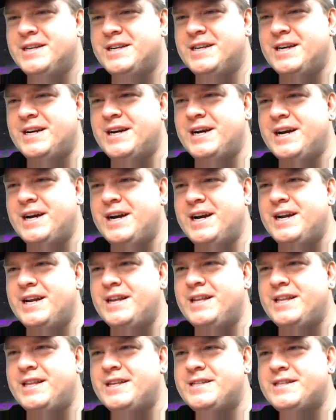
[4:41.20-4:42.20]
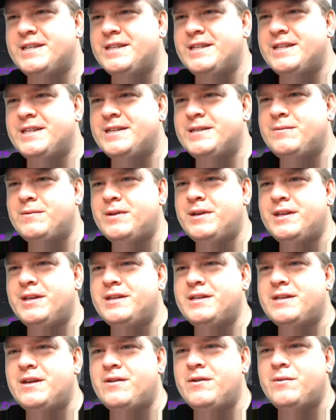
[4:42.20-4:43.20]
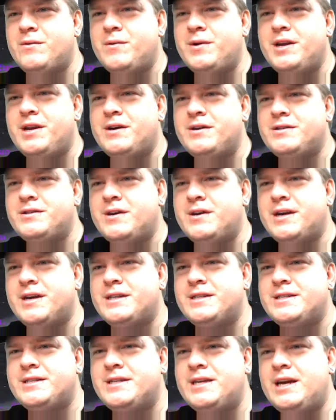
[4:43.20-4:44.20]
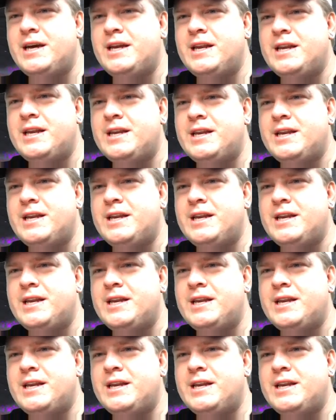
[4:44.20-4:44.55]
Alright, let's get this one to this other window so I can see it.